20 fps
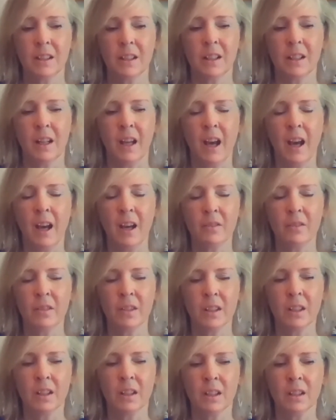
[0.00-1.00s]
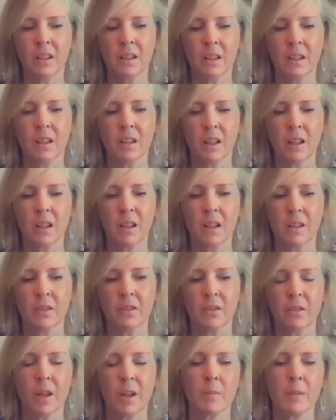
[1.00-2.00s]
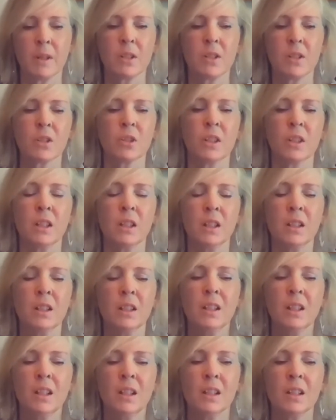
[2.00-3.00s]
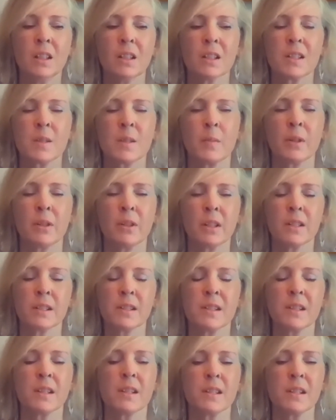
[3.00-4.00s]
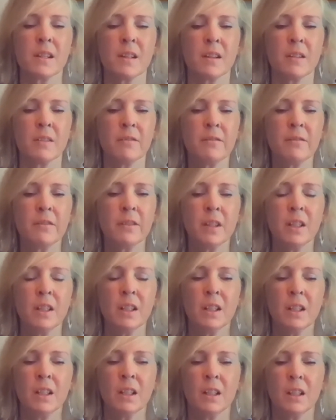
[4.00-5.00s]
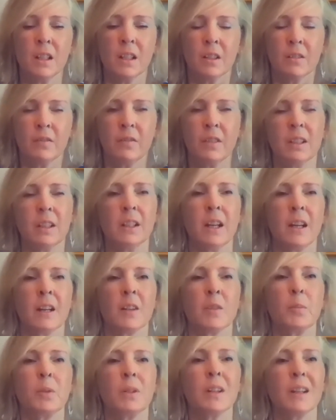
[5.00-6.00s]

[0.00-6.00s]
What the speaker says: and having throughout my journey experiences of feeling out of